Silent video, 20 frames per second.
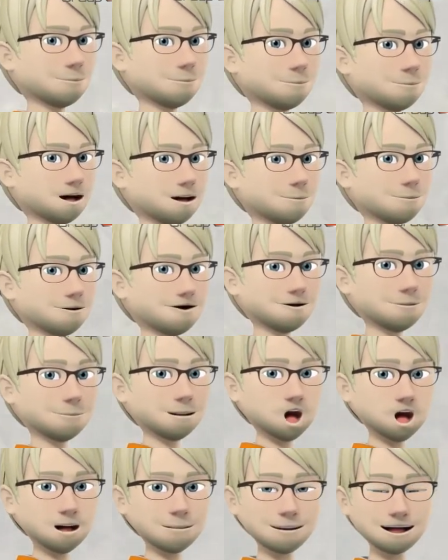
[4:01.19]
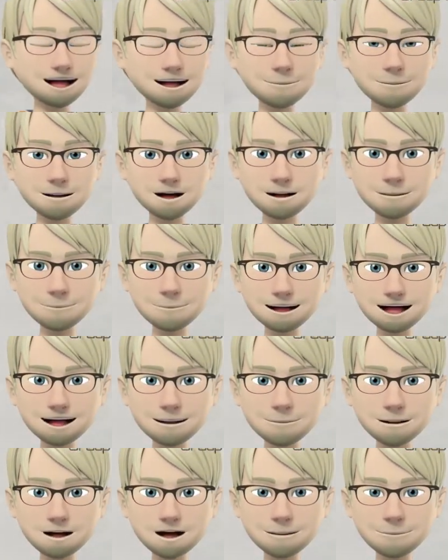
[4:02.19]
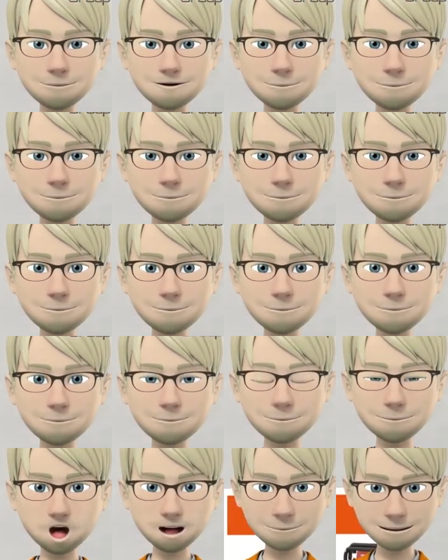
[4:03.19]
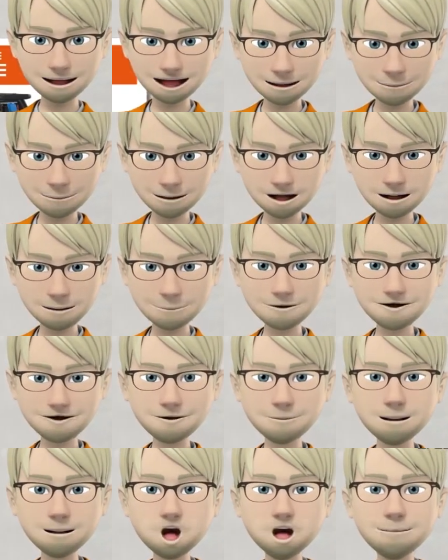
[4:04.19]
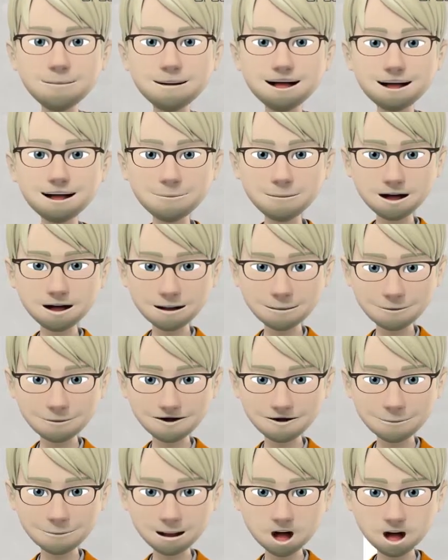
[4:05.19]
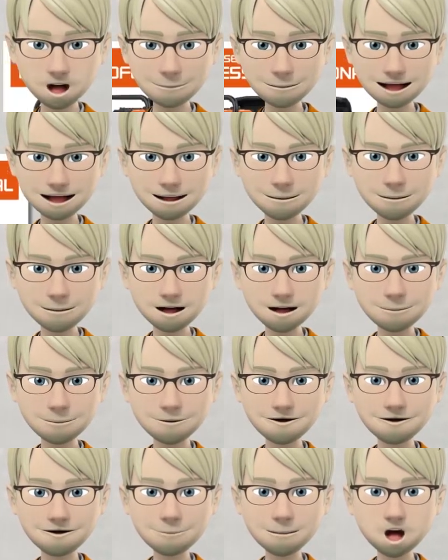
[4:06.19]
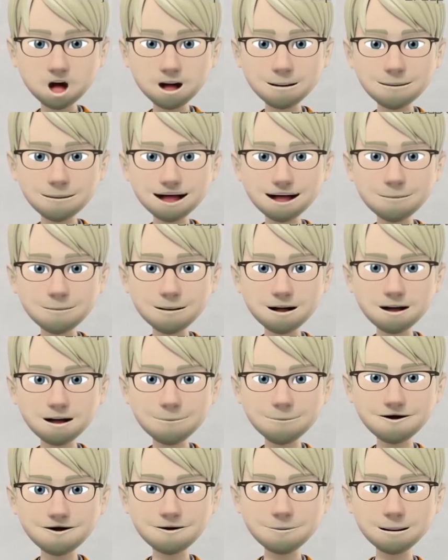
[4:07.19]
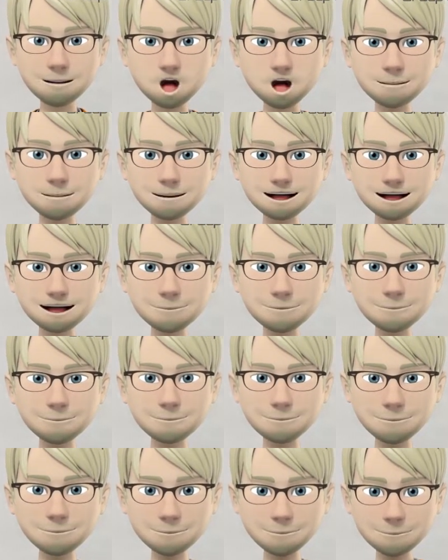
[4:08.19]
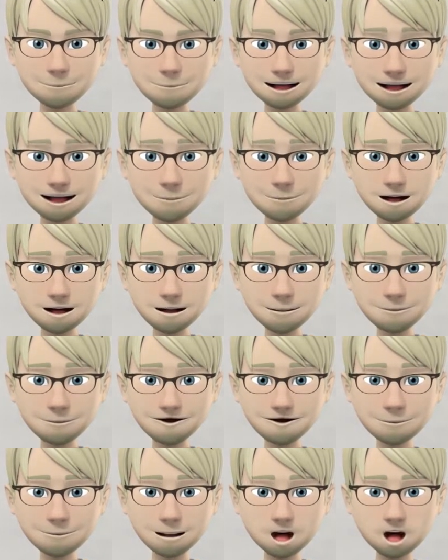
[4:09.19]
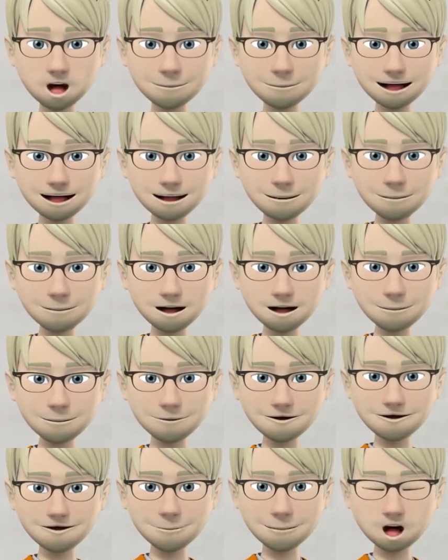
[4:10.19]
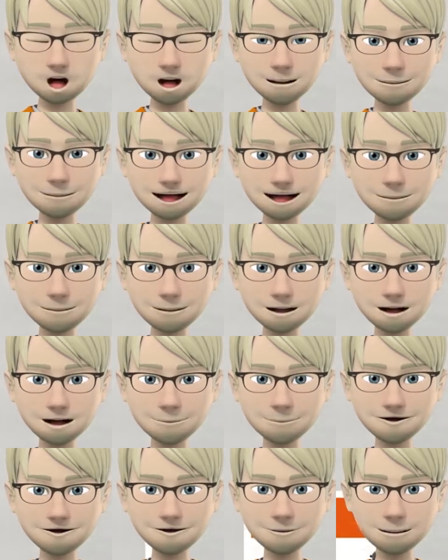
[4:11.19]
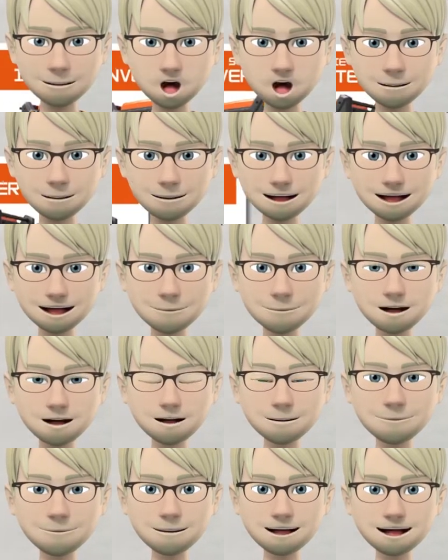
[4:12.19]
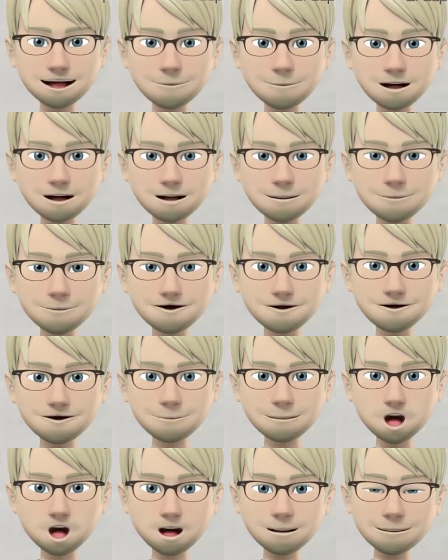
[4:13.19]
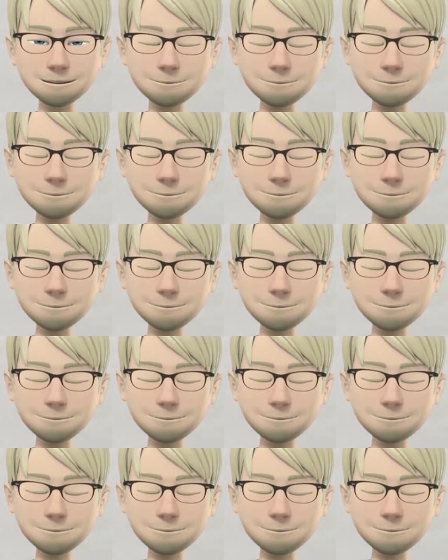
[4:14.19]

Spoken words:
At Genergy, we manufacture standard generators with a gasoline engine from 1 up to 18 kilowatts, inverter generators with a gasoline engine from 1 to 7.5 kilowatts,